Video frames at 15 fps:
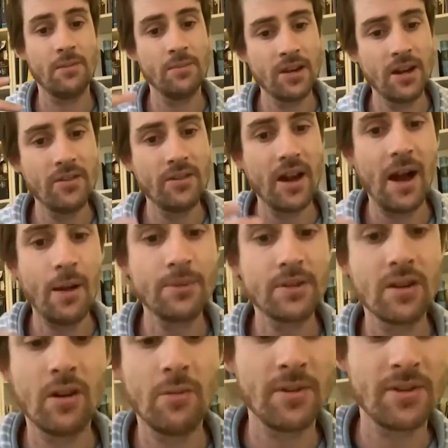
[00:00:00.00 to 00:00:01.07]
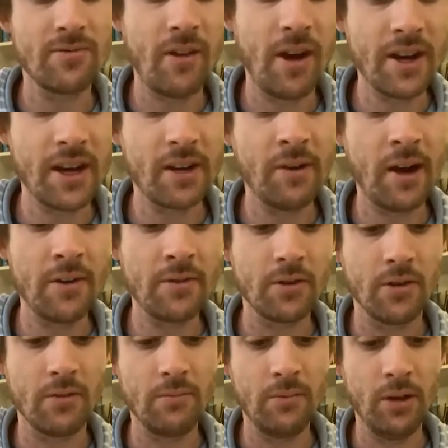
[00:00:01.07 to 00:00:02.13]
And we know that Absalom is riding around
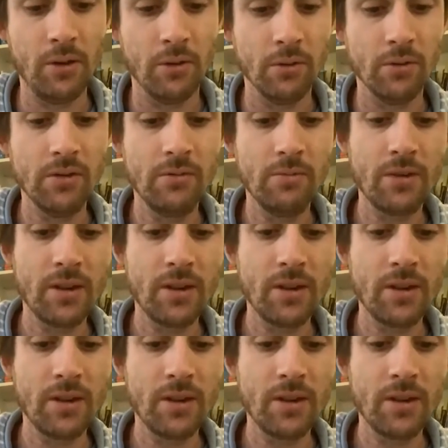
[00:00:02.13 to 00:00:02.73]
on a mule